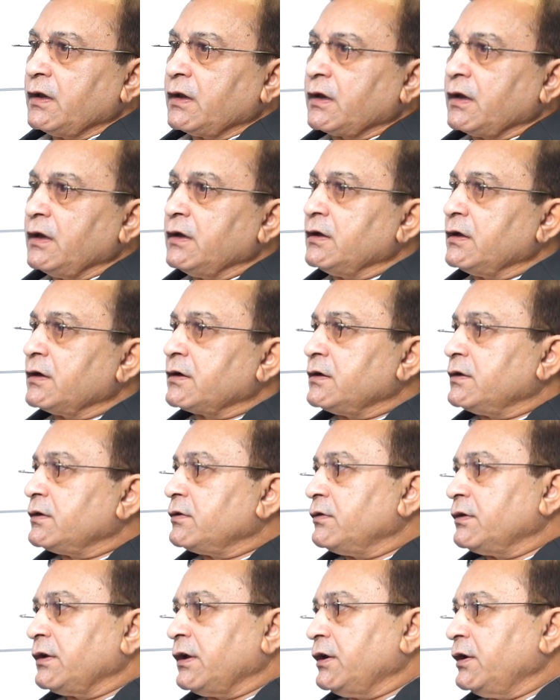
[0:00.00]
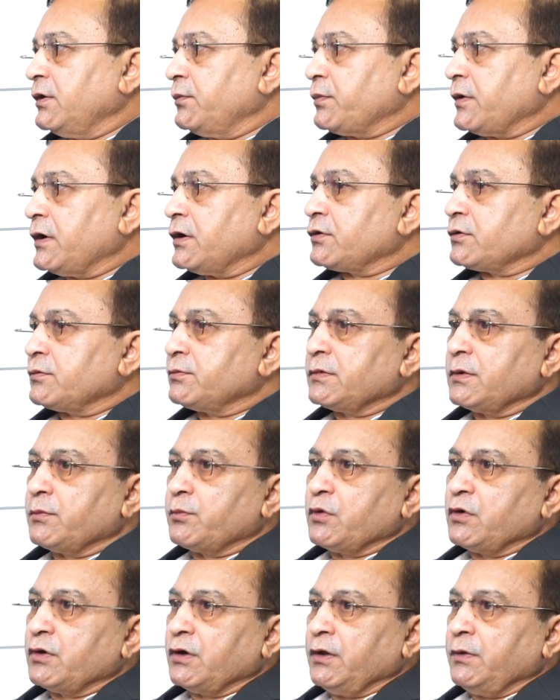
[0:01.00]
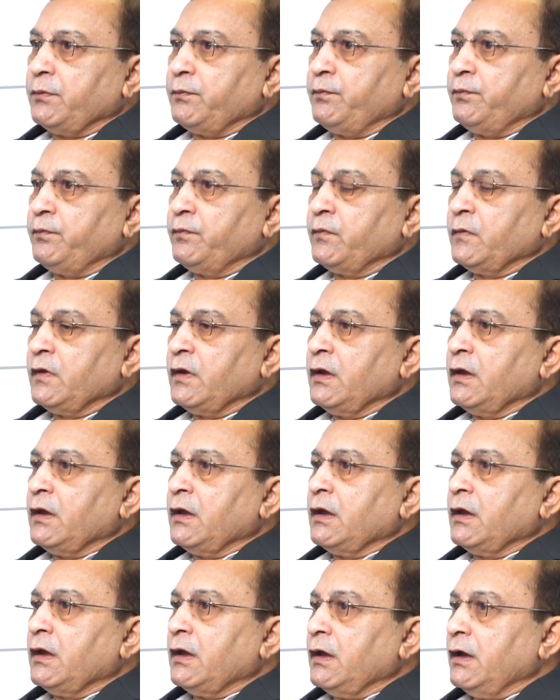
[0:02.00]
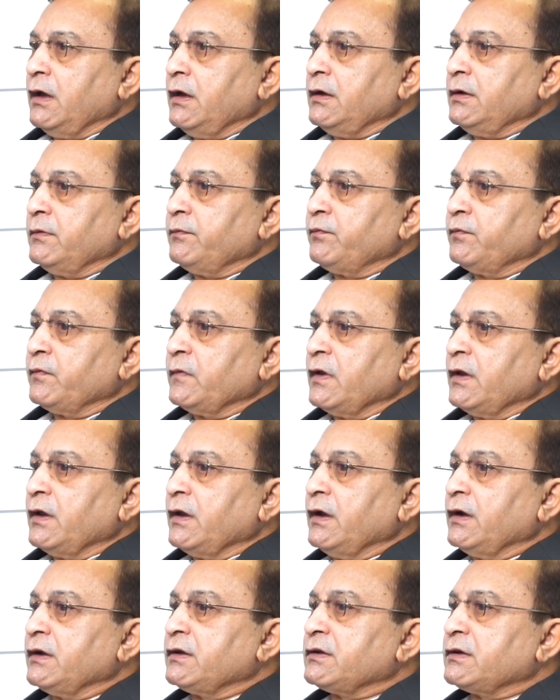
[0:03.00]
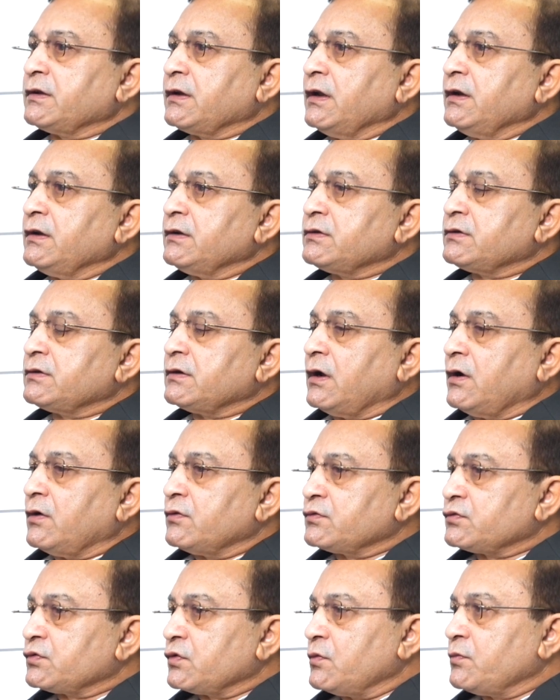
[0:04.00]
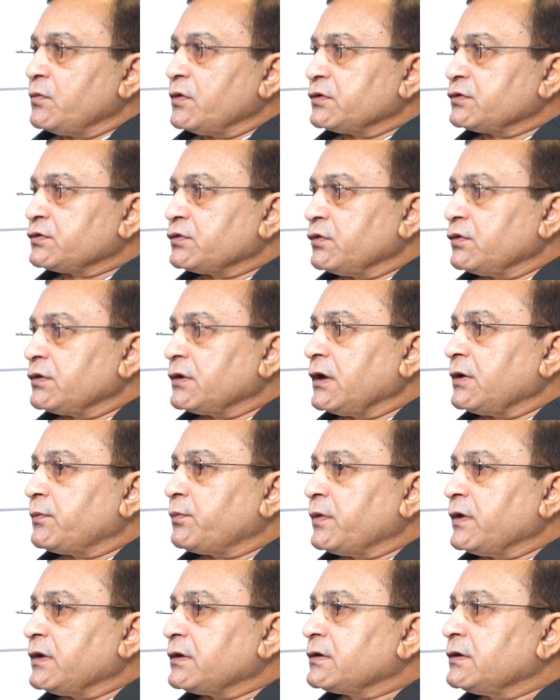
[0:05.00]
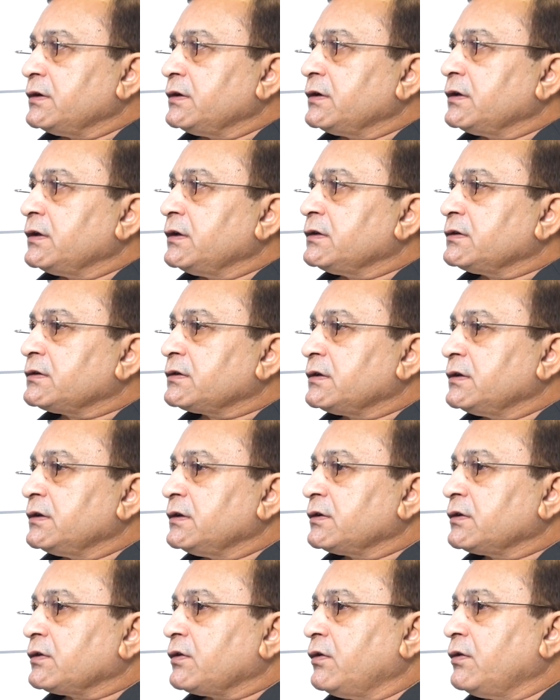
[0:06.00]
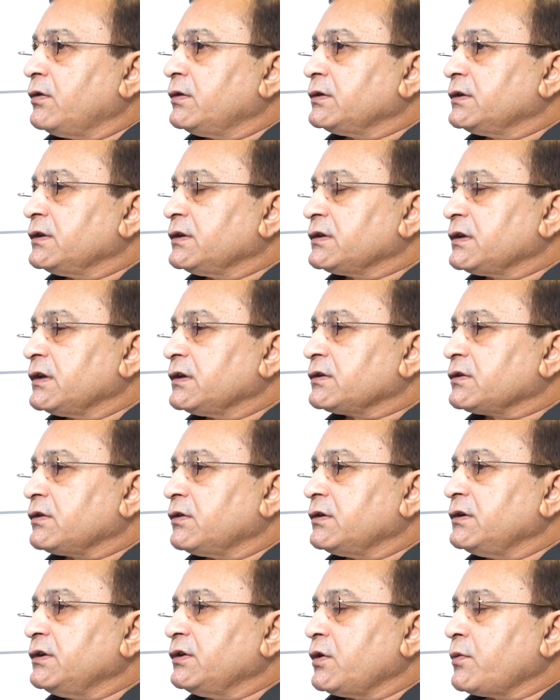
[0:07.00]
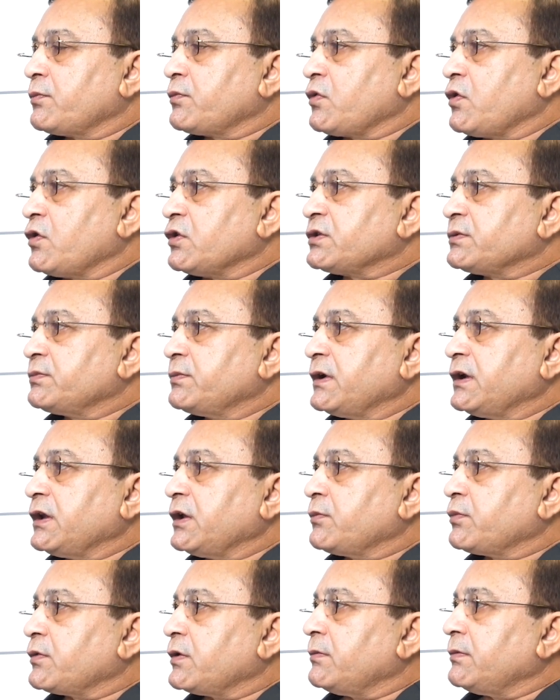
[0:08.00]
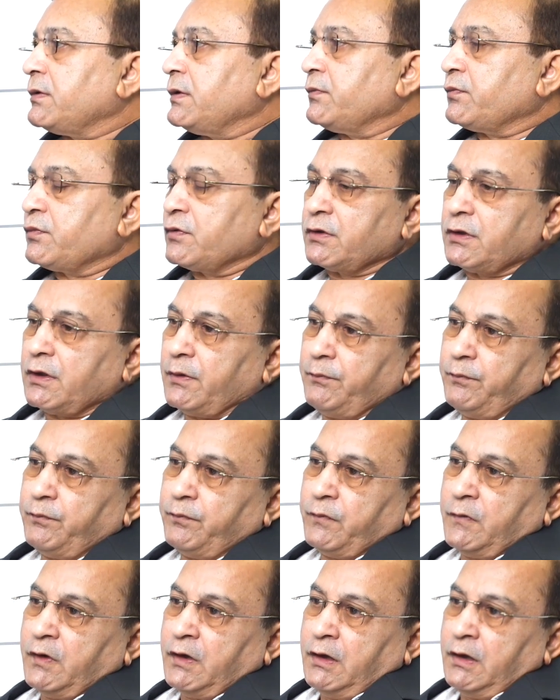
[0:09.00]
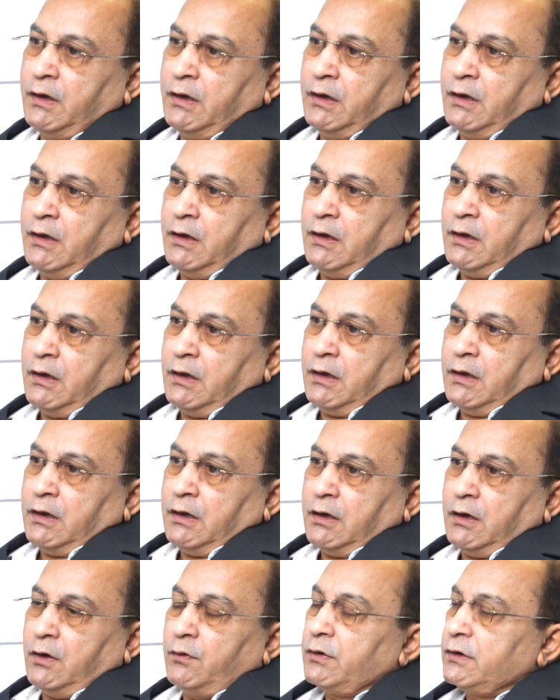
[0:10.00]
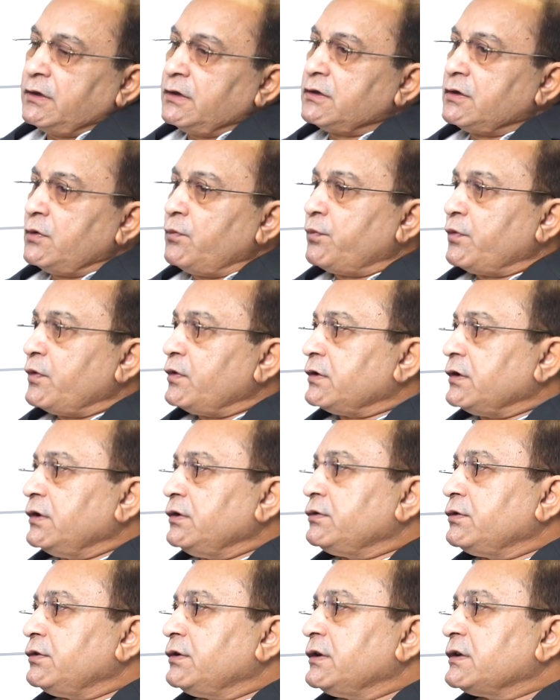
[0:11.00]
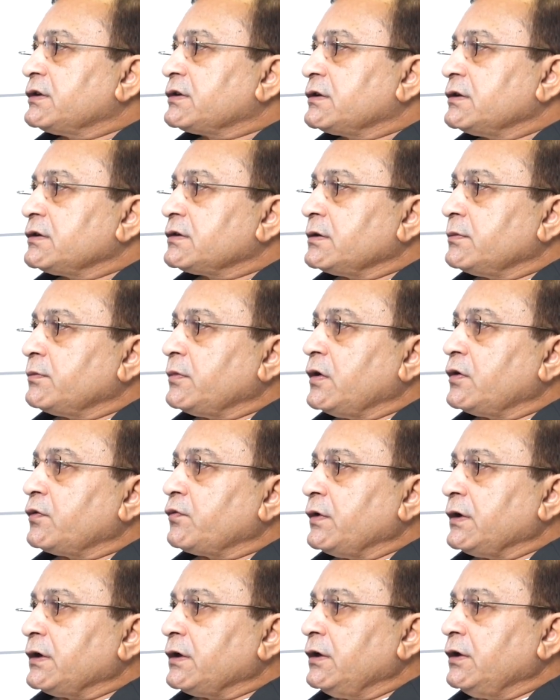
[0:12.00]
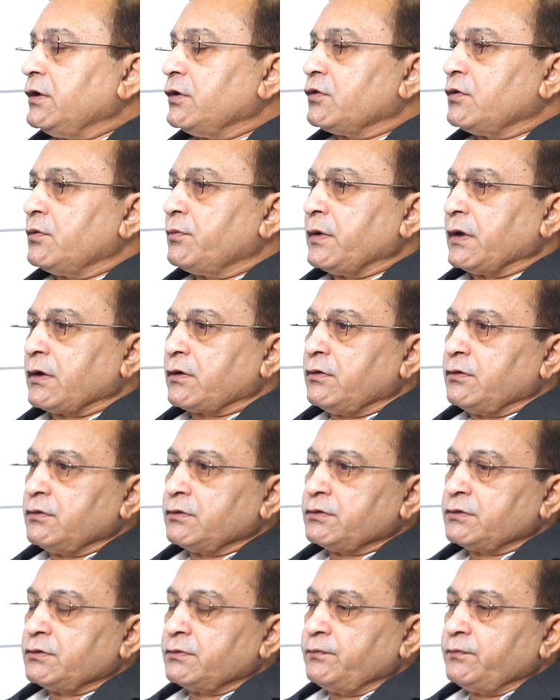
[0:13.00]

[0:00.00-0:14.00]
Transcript: can occur on any part of the body, and it stands out so much so that patient is called this as kind of cosmetic problem for them. Now it is important to discuss about vitiligo because